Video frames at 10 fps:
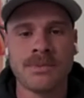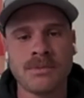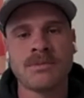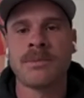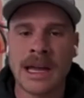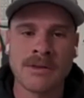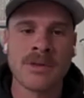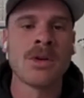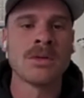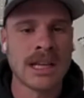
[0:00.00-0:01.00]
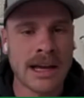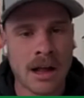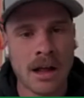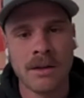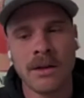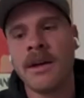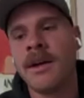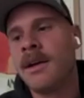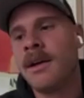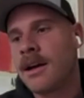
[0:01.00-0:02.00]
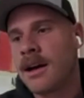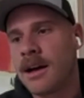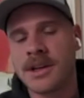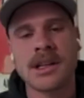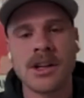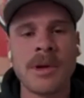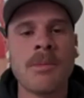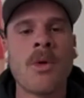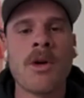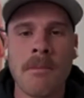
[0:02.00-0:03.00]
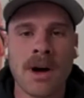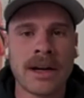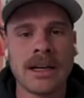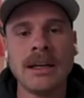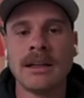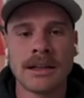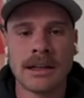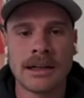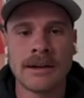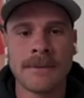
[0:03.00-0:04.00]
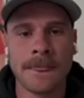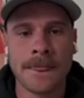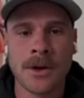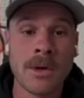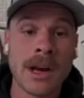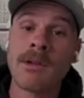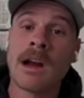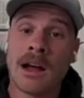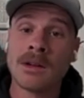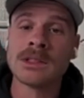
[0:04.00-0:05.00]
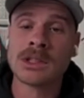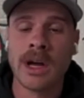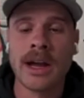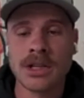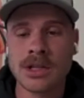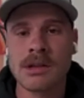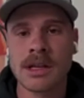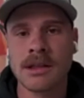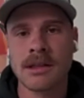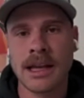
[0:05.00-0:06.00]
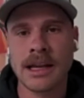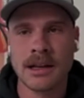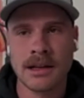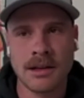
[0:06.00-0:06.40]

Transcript: paying for hotel. There's a little bit more money going around. So I actually think,